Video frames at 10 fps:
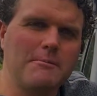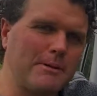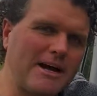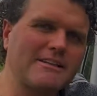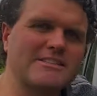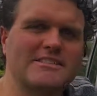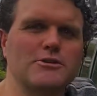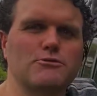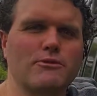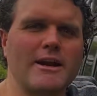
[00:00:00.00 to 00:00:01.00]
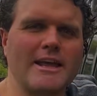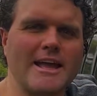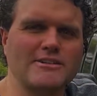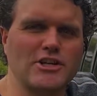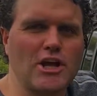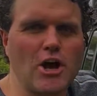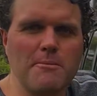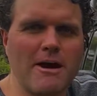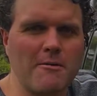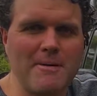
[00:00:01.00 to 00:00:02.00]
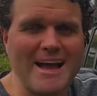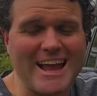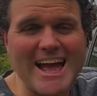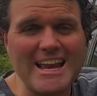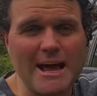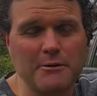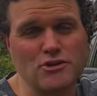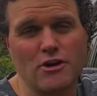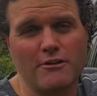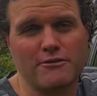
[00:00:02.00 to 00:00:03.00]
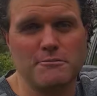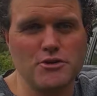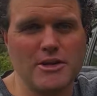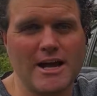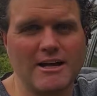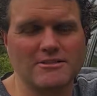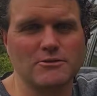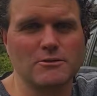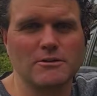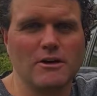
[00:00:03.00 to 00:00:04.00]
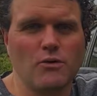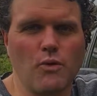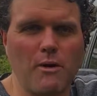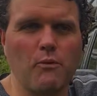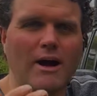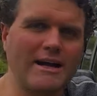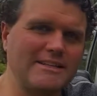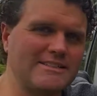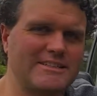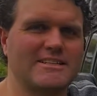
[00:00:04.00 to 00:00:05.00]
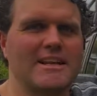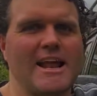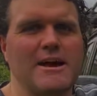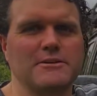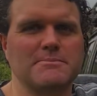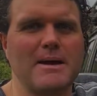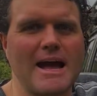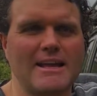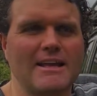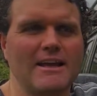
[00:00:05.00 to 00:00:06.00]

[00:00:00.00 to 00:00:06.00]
but still running out to Cobar and back, 8-hour drive from Newcastle, one way, 16 hours back,